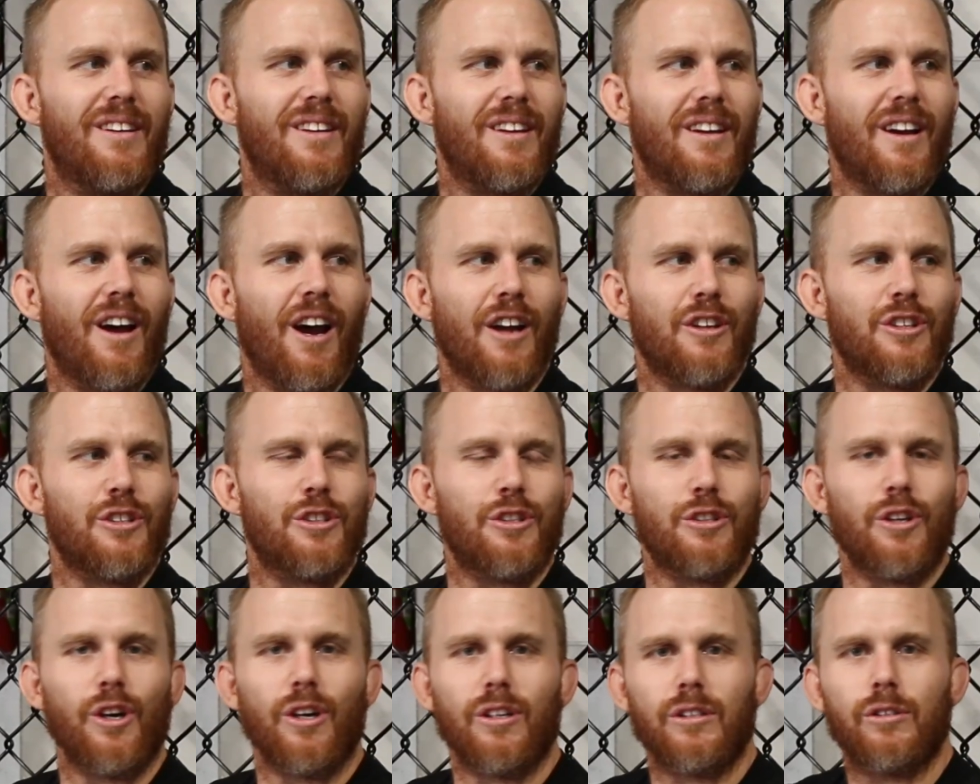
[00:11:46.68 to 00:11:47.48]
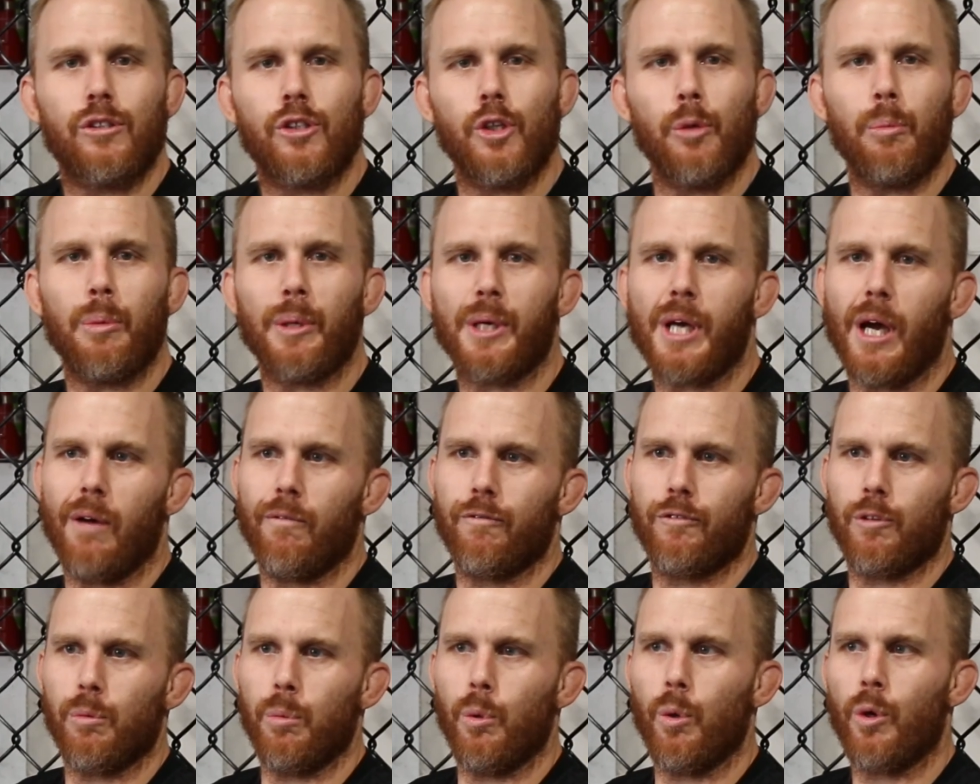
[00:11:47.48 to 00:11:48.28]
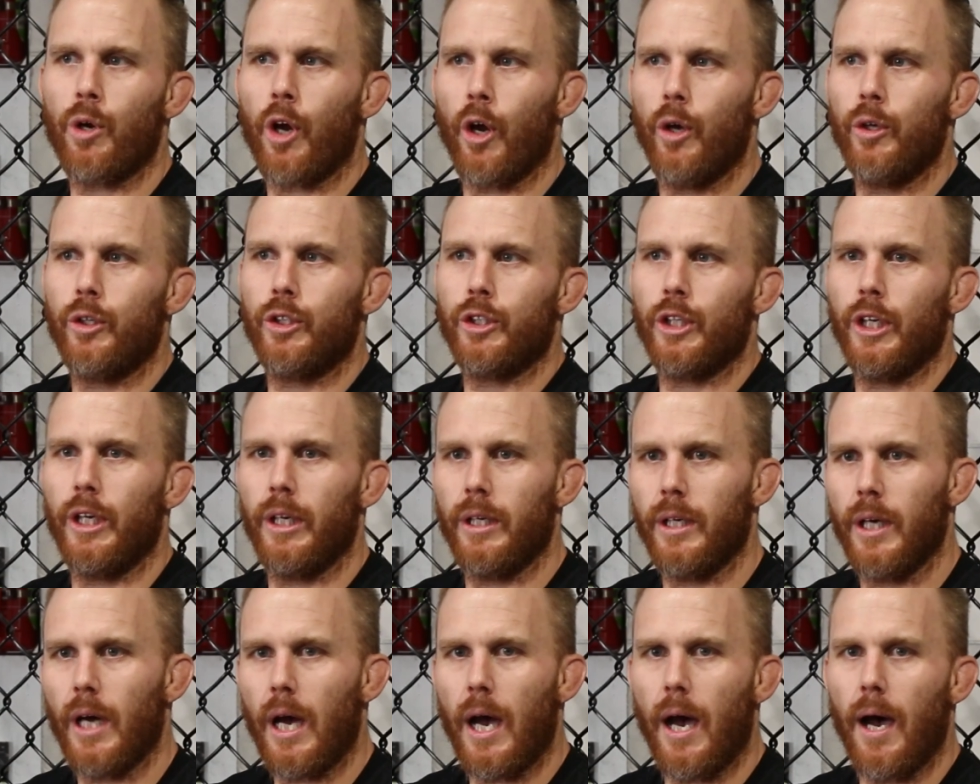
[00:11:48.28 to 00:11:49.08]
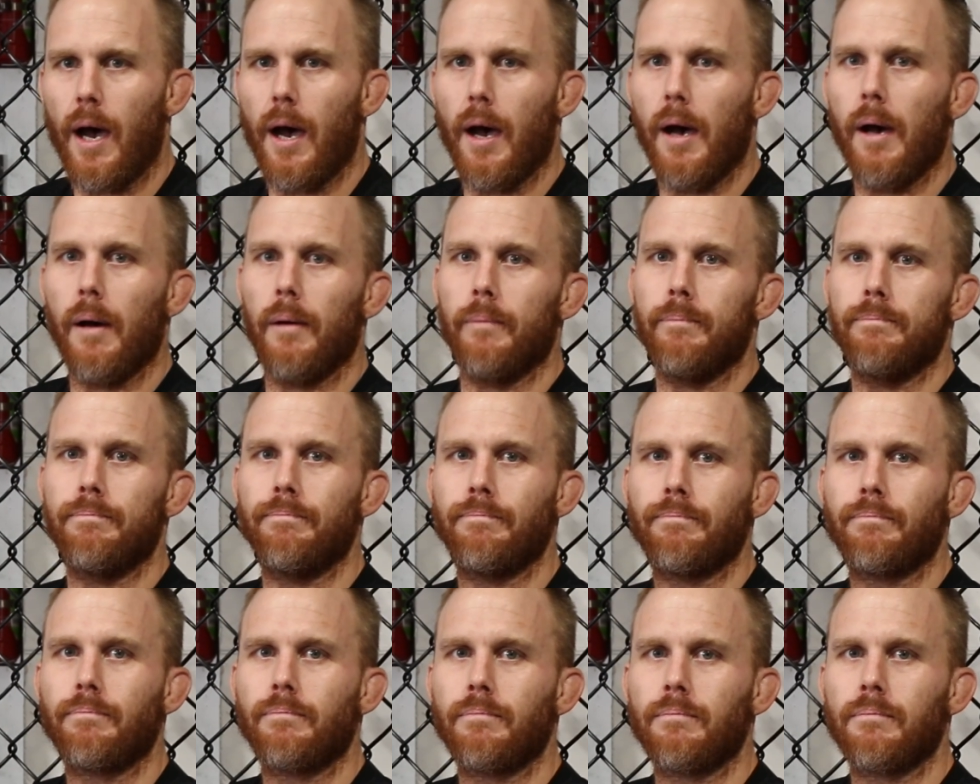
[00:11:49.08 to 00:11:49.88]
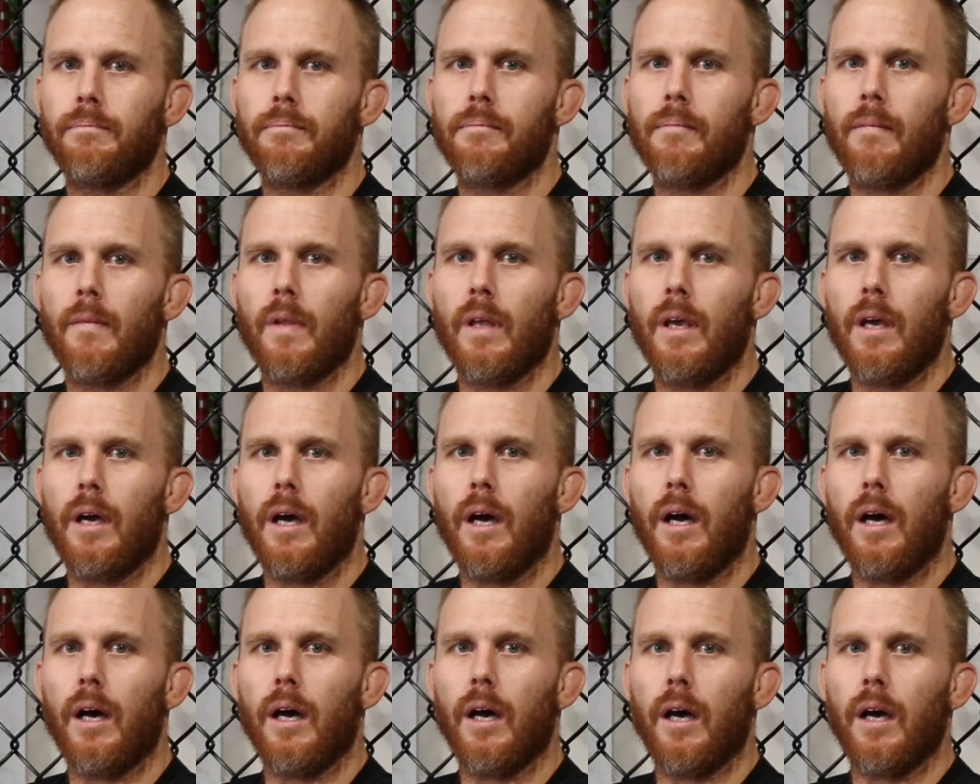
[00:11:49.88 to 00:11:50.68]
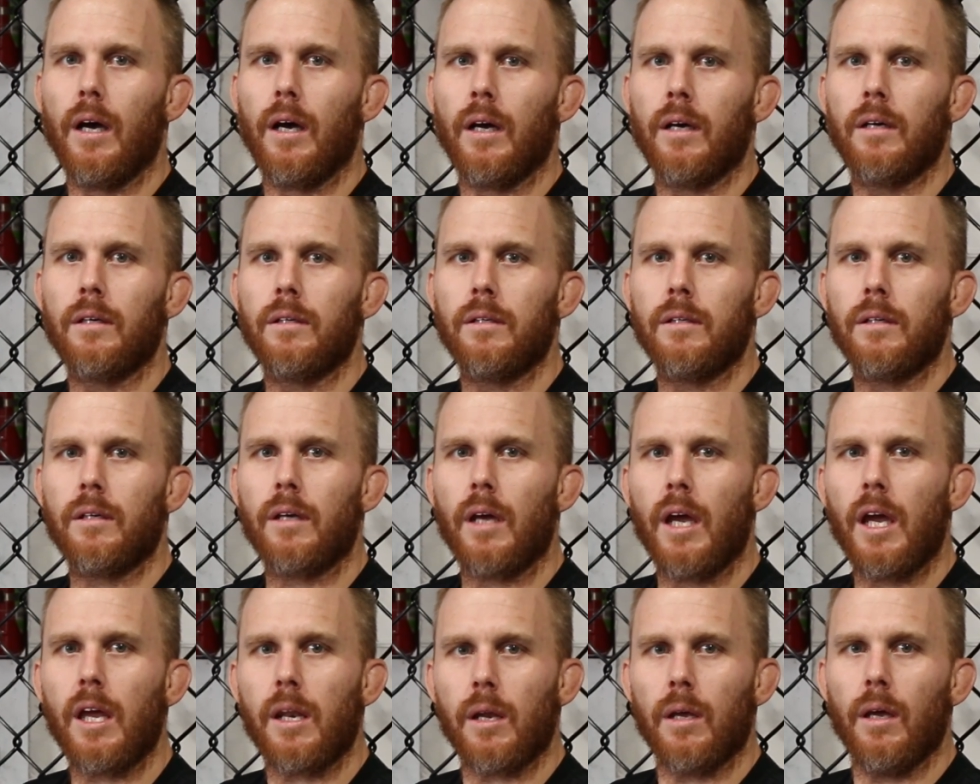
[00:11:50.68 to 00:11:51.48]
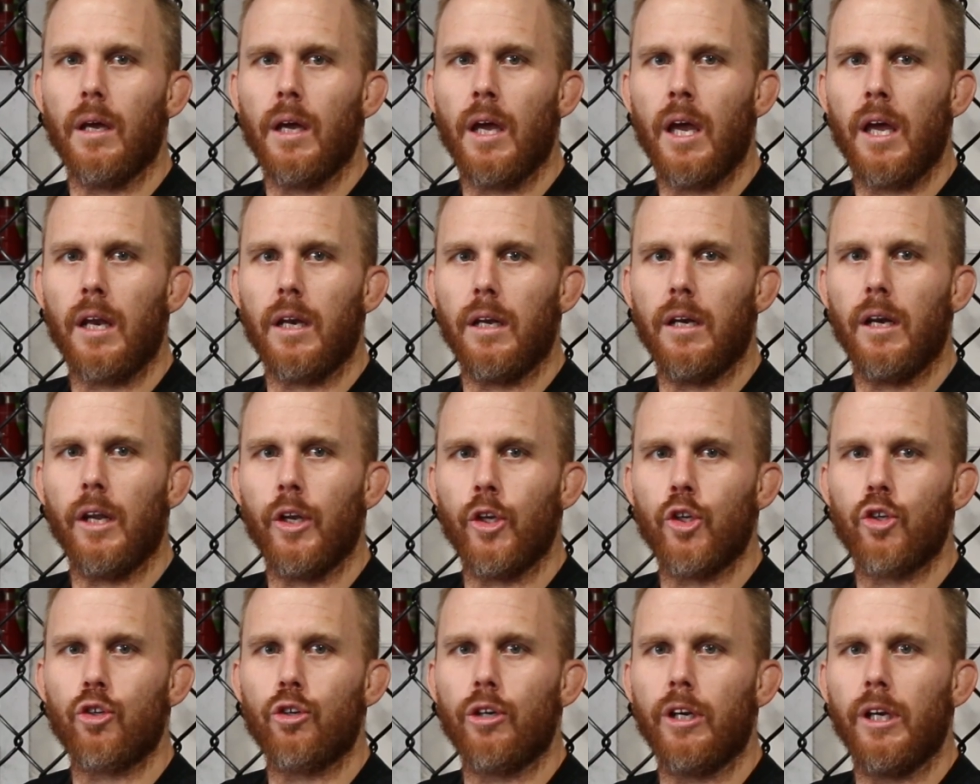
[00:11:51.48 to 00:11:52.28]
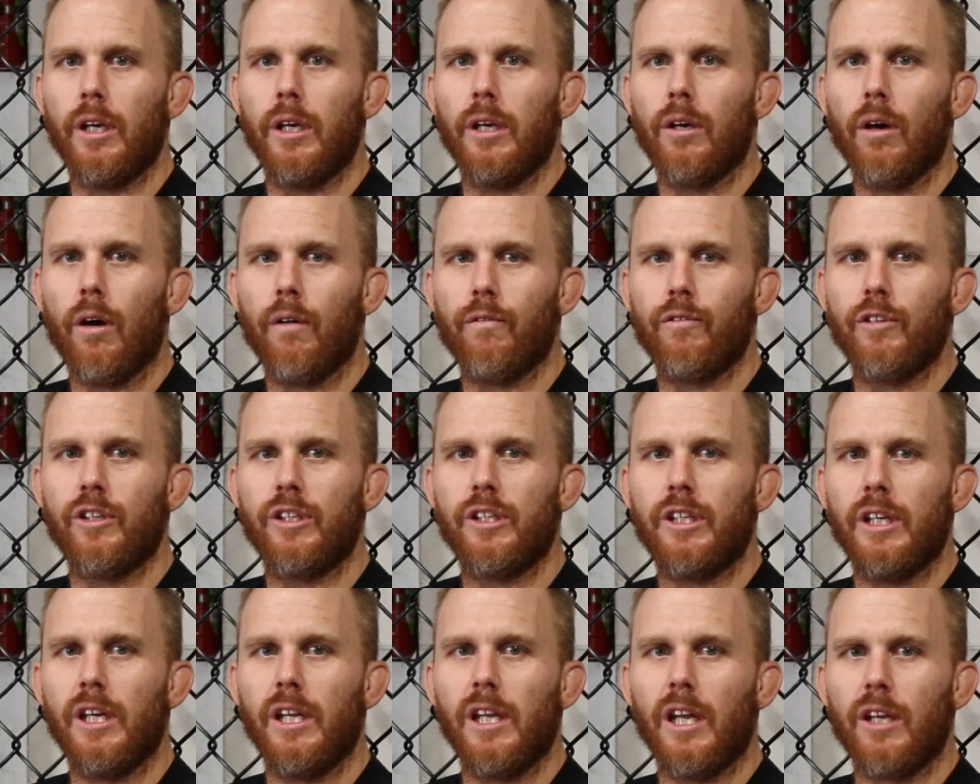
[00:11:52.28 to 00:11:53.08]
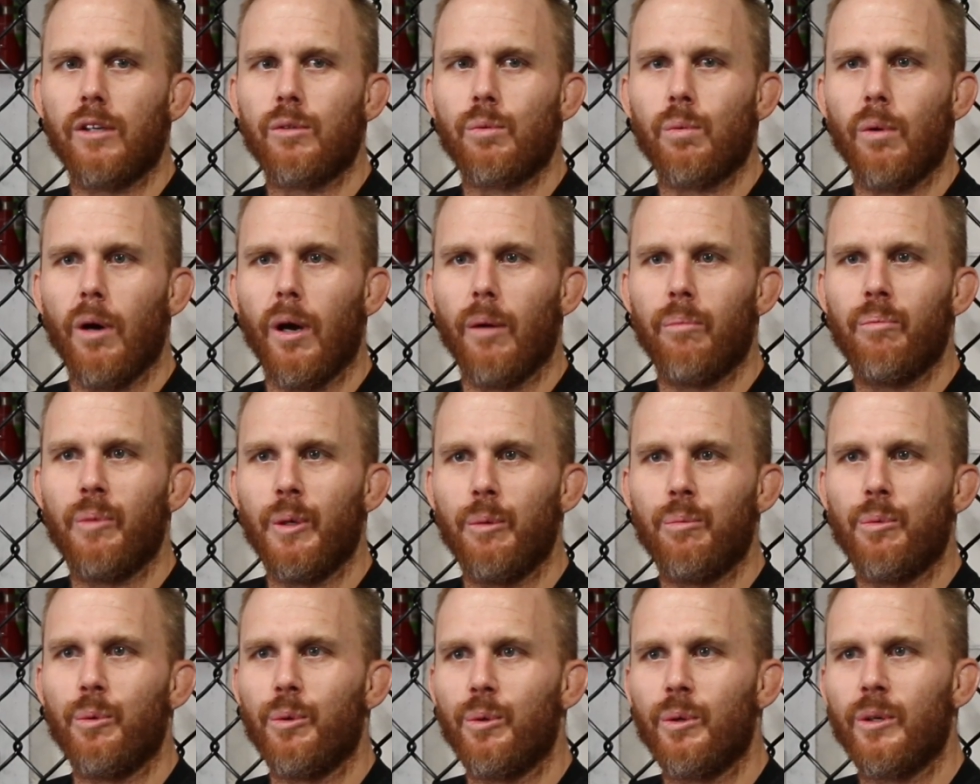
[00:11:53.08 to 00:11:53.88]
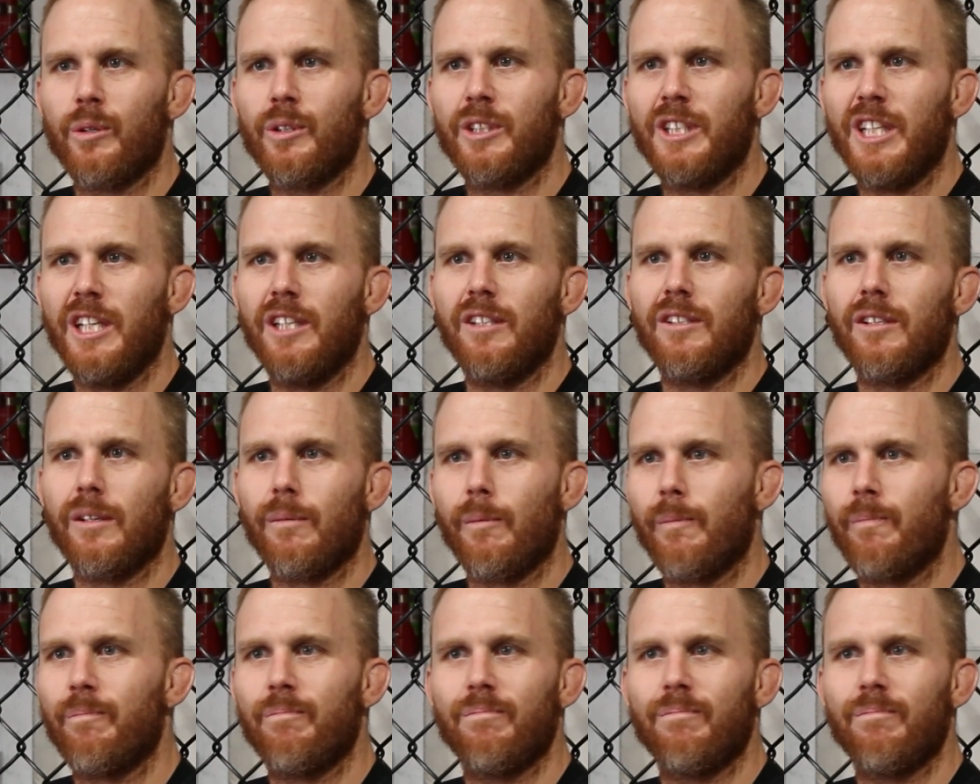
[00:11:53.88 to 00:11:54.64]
Yeah. I just got super comfortable coaching. Had an injury, obviously, and that's why people tend to